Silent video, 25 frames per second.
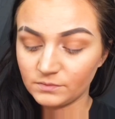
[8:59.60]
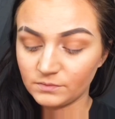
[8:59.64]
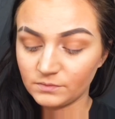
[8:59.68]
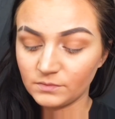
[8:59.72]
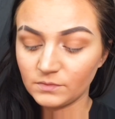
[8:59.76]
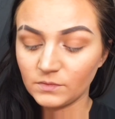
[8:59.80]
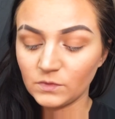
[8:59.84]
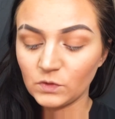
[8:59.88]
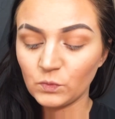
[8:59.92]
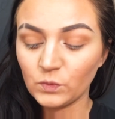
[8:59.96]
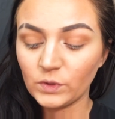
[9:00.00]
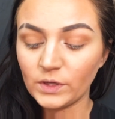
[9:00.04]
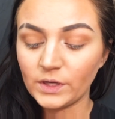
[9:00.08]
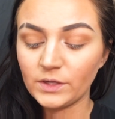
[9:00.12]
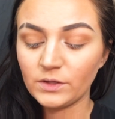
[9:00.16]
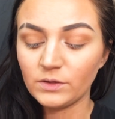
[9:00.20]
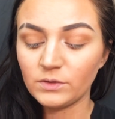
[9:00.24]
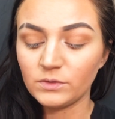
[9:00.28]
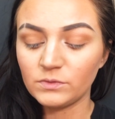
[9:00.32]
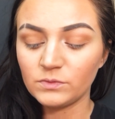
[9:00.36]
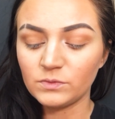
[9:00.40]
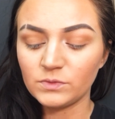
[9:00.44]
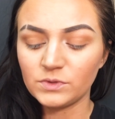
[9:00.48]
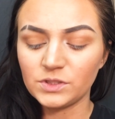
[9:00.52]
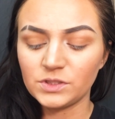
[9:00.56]
What I use,
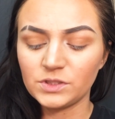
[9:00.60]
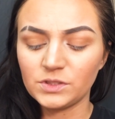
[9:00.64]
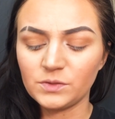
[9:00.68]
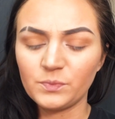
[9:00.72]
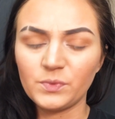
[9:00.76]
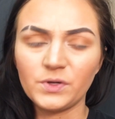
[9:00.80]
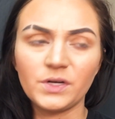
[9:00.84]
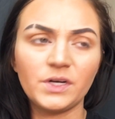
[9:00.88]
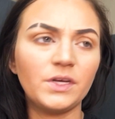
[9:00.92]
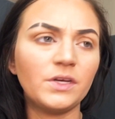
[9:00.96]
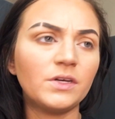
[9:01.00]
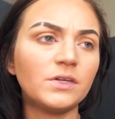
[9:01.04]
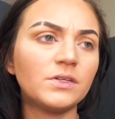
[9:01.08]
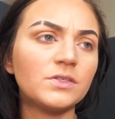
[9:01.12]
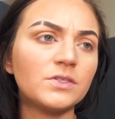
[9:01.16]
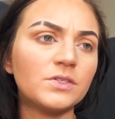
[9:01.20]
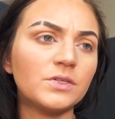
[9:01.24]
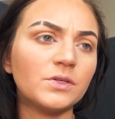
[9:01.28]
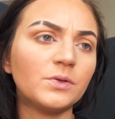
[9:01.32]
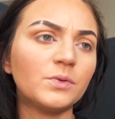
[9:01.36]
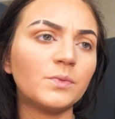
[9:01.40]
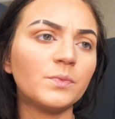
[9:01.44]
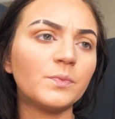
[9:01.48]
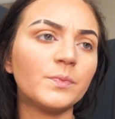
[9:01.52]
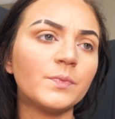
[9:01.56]
which is a pretty good dupe,
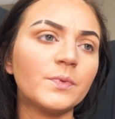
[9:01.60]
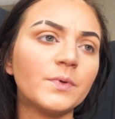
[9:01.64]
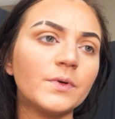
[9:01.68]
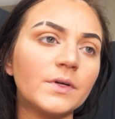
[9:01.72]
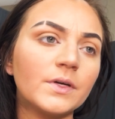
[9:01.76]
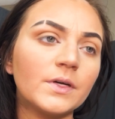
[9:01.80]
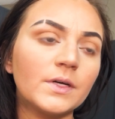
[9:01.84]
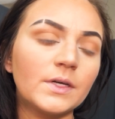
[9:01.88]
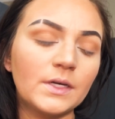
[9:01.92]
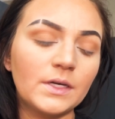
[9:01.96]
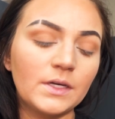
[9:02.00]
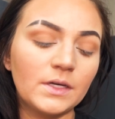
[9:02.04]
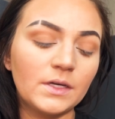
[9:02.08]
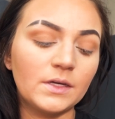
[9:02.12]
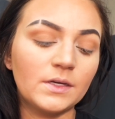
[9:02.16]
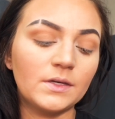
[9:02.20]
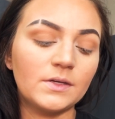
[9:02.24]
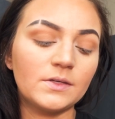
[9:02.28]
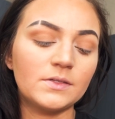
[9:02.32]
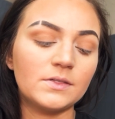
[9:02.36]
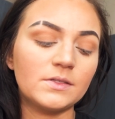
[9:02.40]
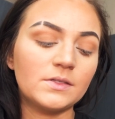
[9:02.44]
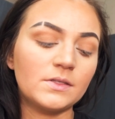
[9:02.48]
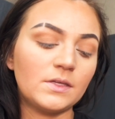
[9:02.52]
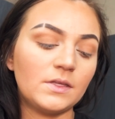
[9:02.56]

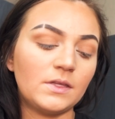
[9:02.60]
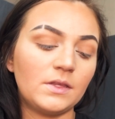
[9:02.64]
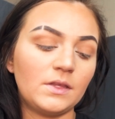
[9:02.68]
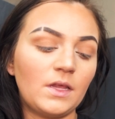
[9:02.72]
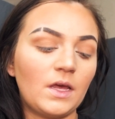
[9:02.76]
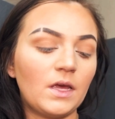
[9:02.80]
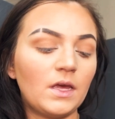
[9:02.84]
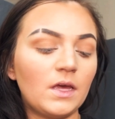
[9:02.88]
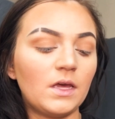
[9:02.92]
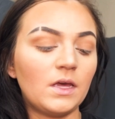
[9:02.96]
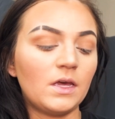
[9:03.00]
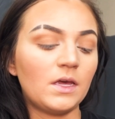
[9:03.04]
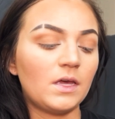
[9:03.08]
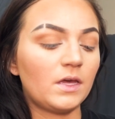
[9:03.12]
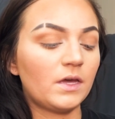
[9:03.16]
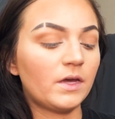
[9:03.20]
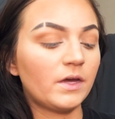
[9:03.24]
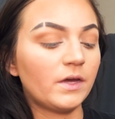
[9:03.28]
is the